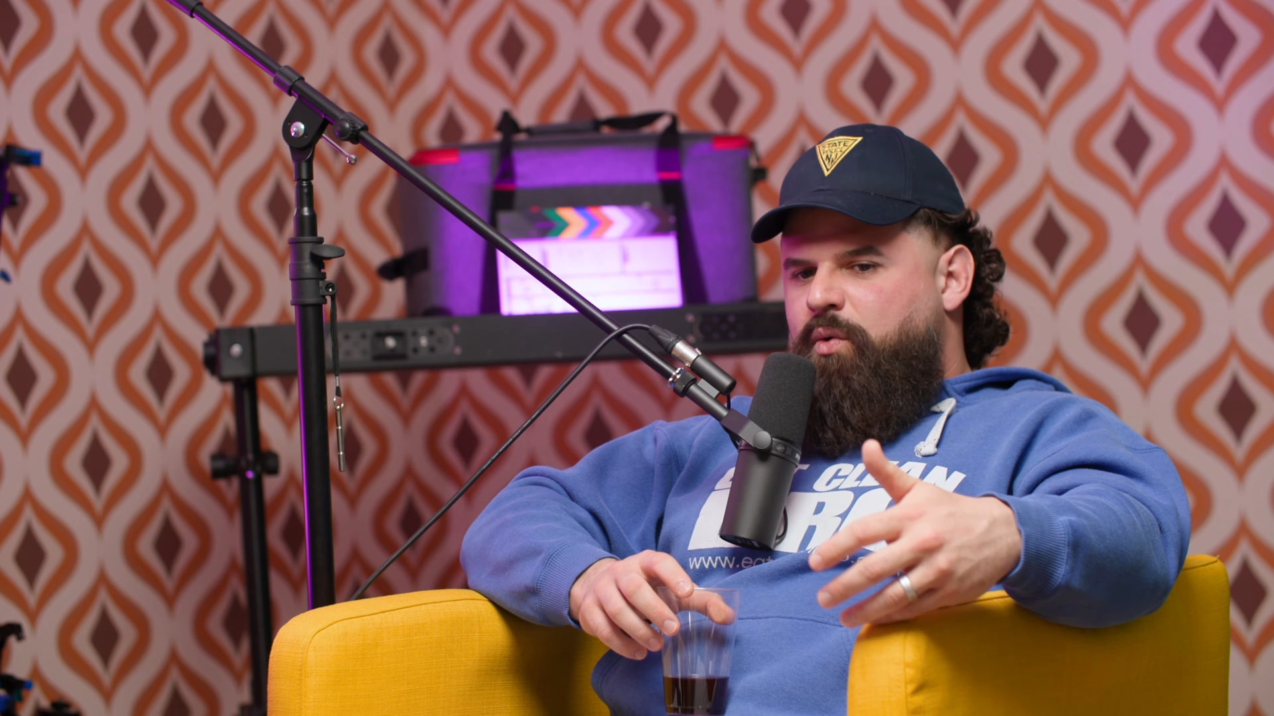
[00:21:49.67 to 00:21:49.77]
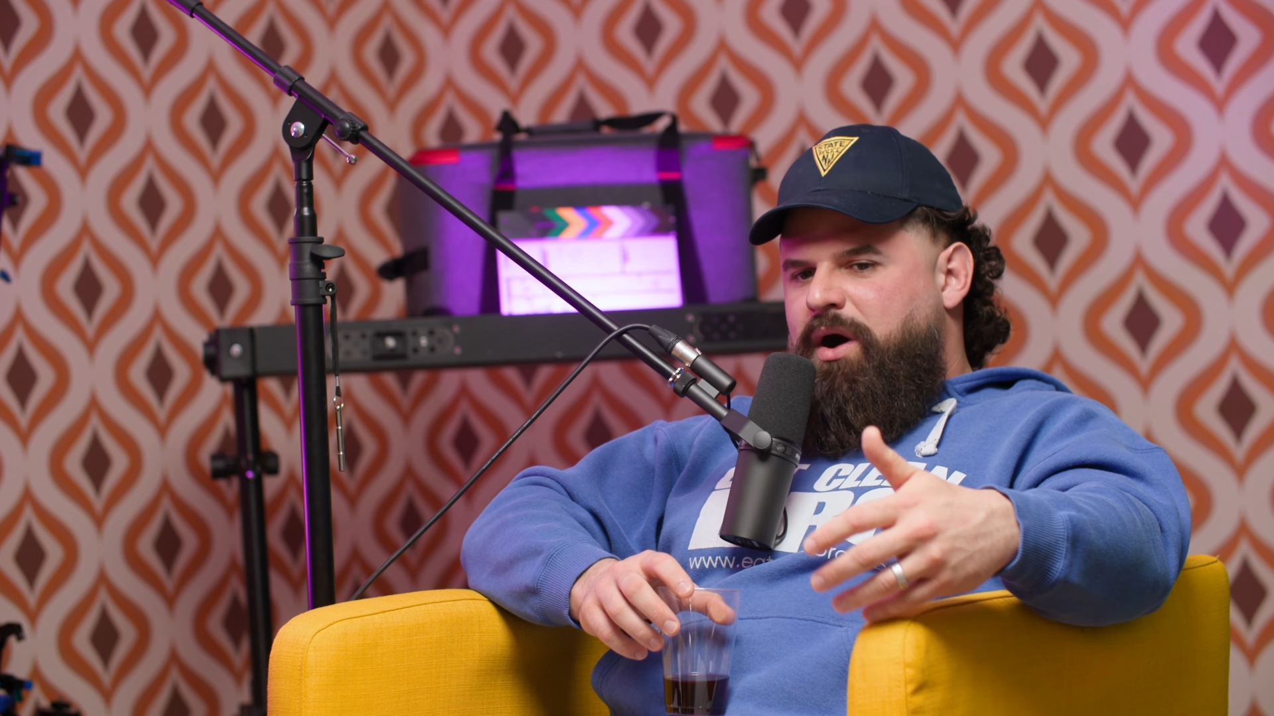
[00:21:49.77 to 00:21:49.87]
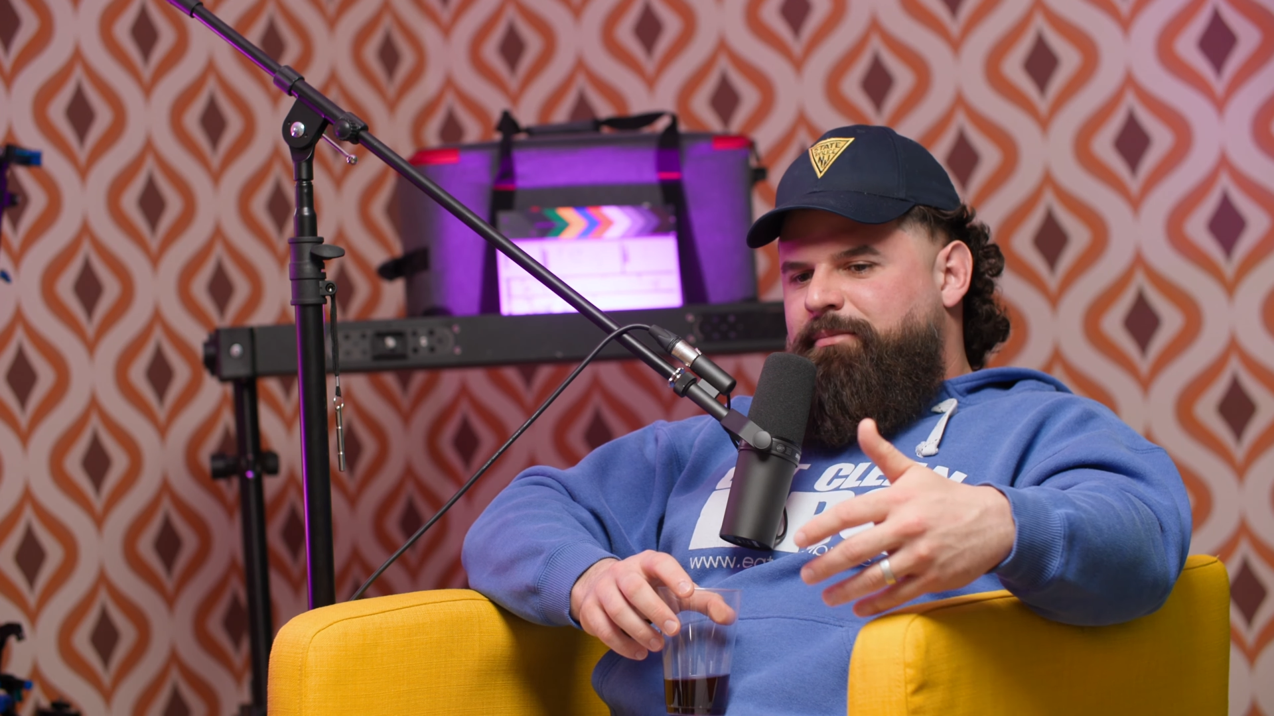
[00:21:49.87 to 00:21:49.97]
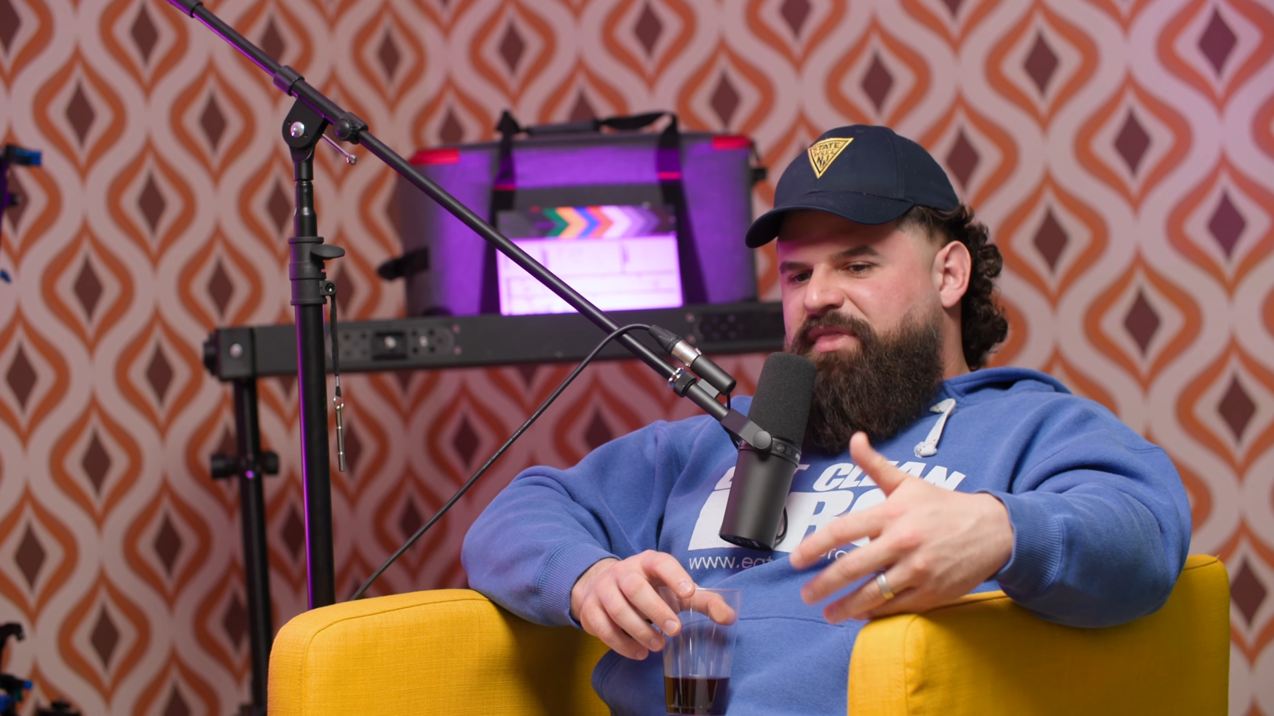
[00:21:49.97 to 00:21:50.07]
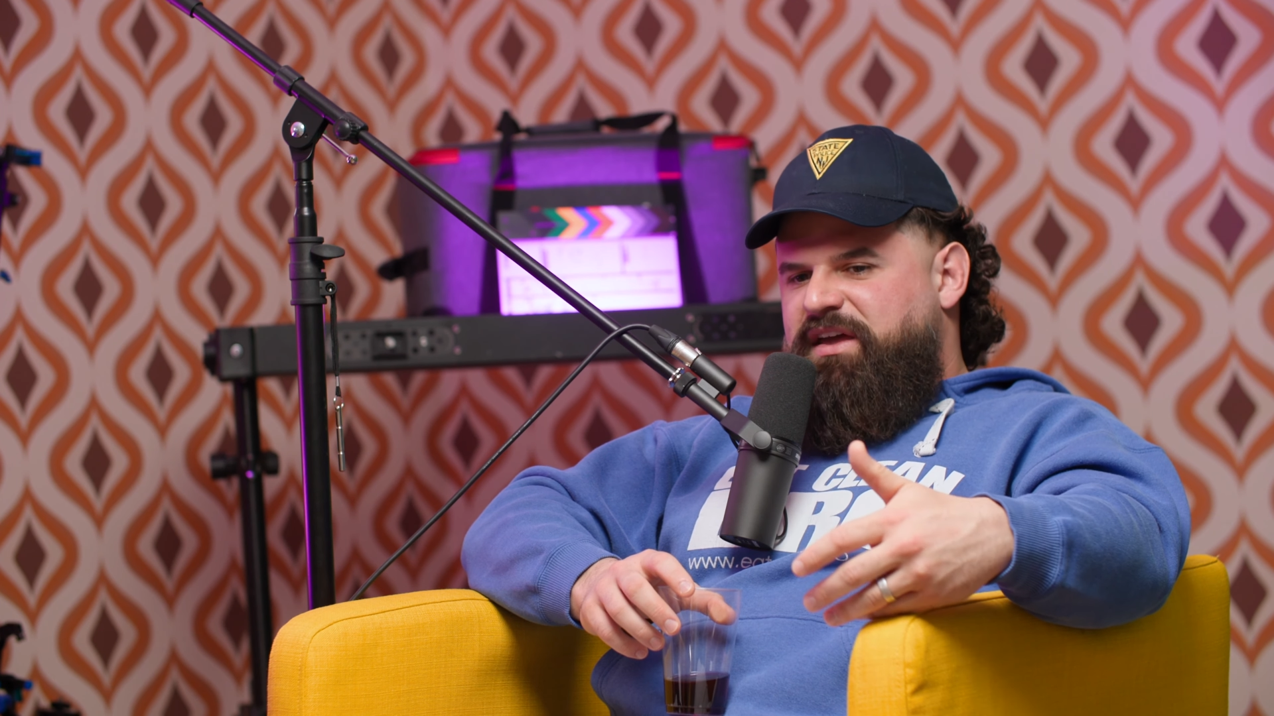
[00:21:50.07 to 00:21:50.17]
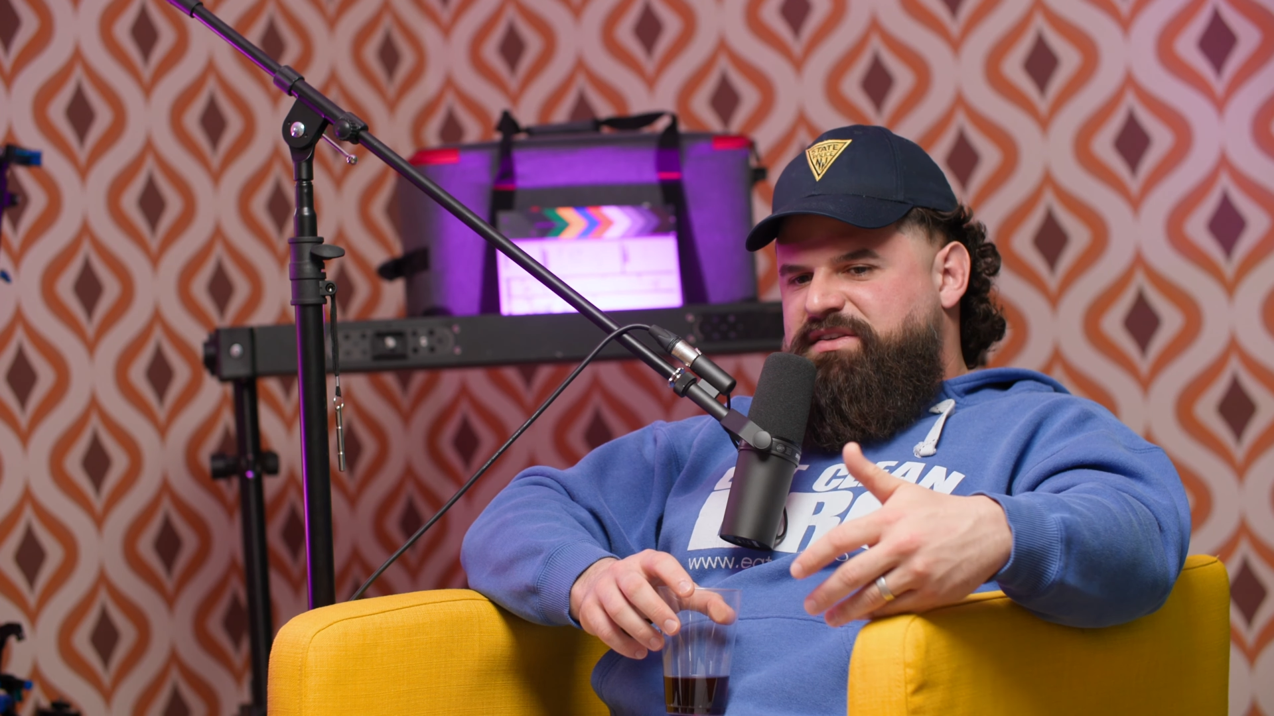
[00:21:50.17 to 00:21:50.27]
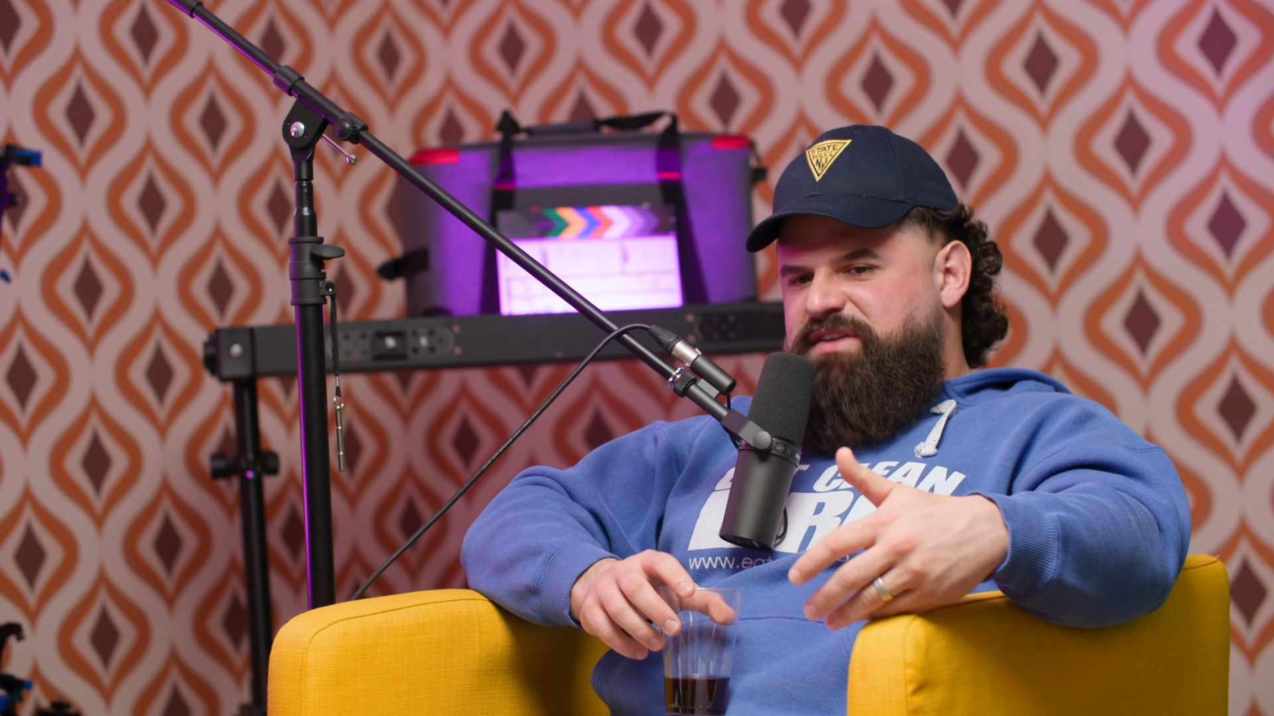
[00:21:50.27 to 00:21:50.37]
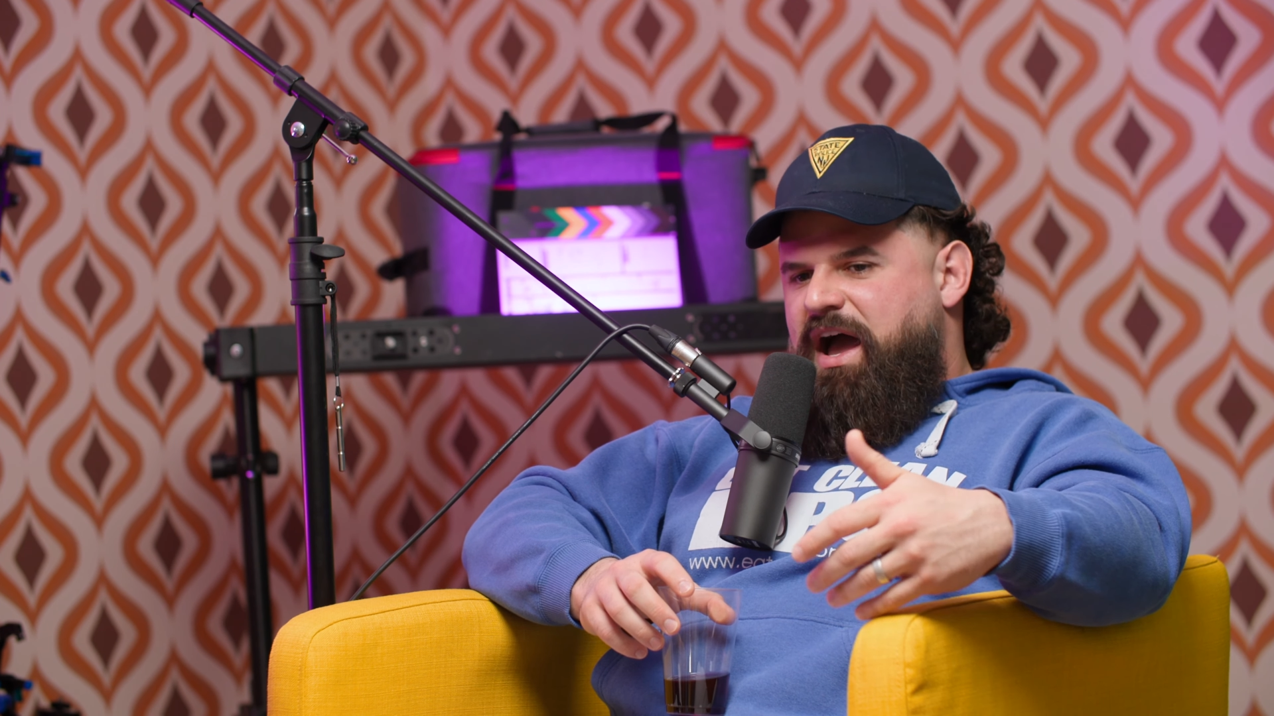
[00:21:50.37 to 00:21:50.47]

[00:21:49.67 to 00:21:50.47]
oh, I'm this,